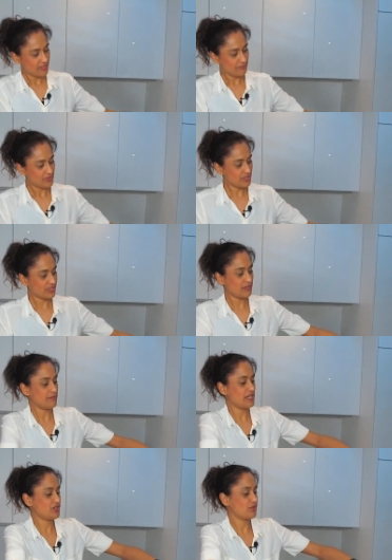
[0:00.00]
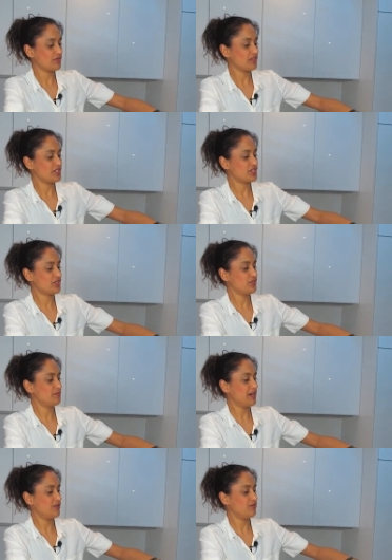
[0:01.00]
I'm just going to make sure that I
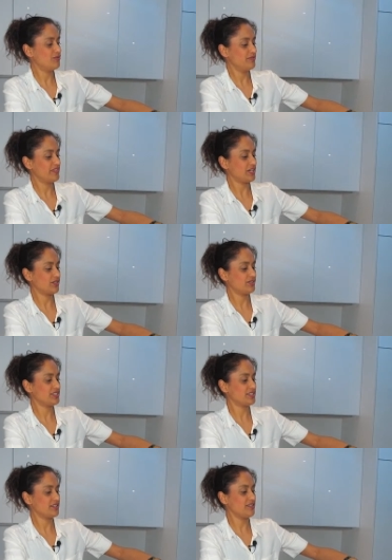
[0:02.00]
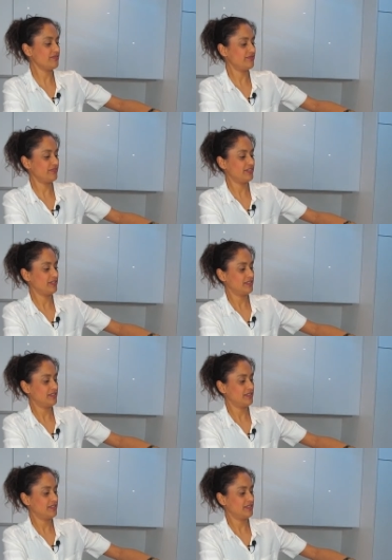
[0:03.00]
scoop out all of that good stuff.